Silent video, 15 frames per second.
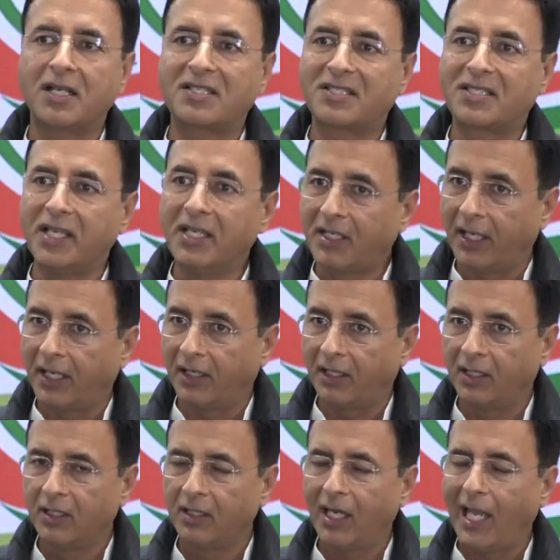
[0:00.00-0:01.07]
sinking
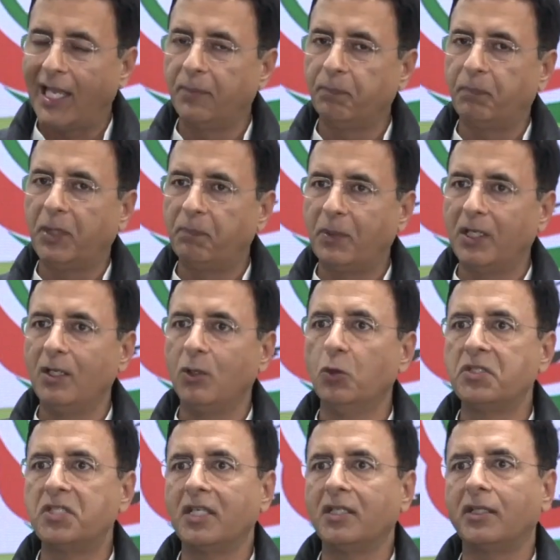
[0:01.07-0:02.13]
and people
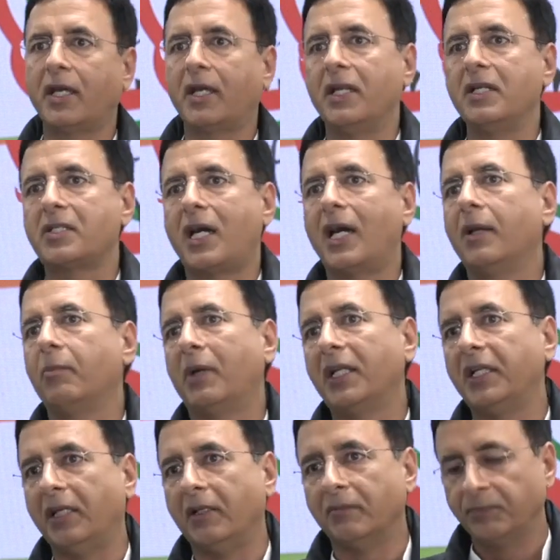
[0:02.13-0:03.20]
losing their entire
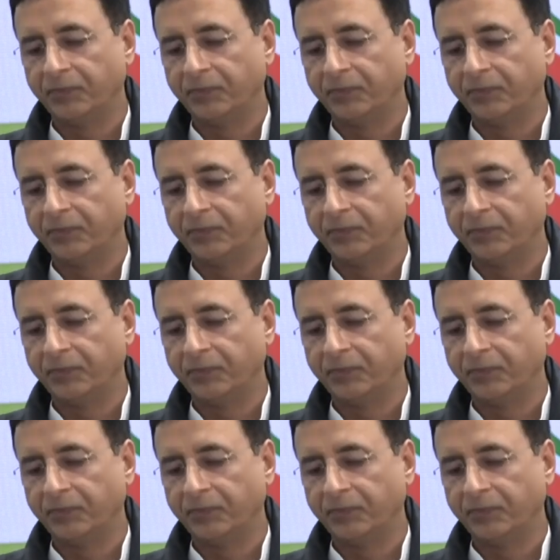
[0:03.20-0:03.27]
money.